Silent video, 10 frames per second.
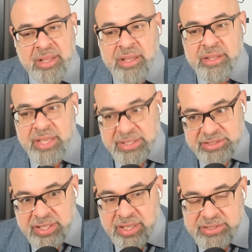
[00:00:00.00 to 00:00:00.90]
Yes,
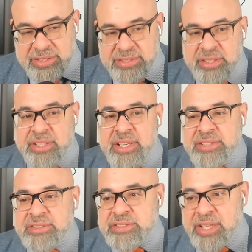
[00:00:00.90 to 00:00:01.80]
toxicity.
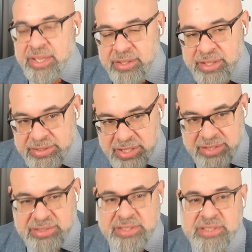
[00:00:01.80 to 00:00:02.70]
Yes, kidney
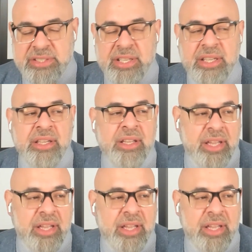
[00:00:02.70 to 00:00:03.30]
toxicity